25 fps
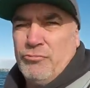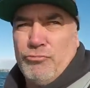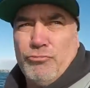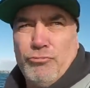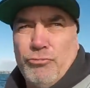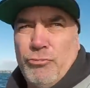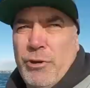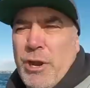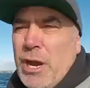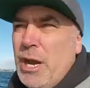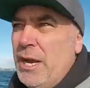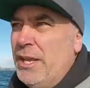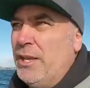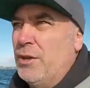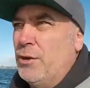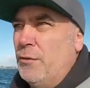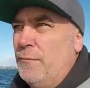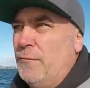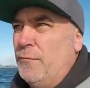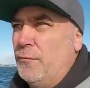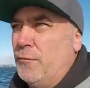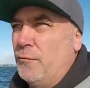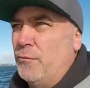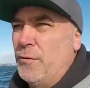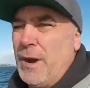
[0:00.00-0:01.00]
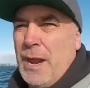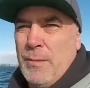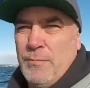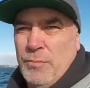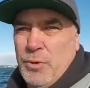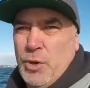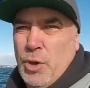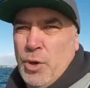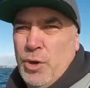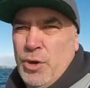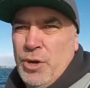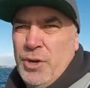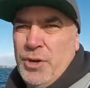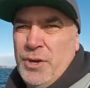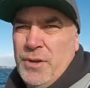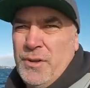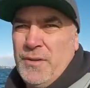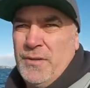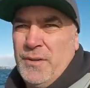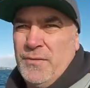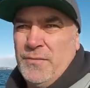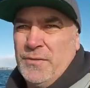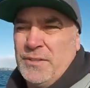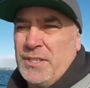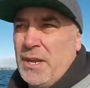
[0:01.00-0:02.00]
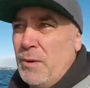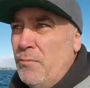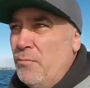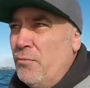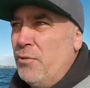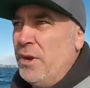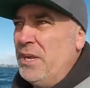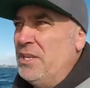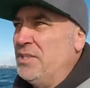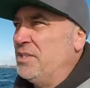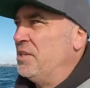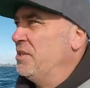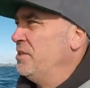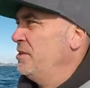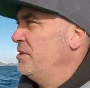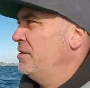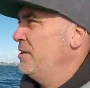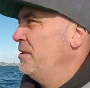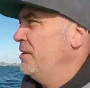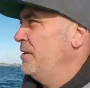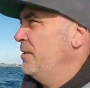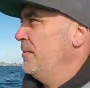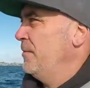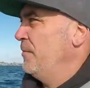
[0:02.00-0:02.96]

Really good for gurnard. For some reason,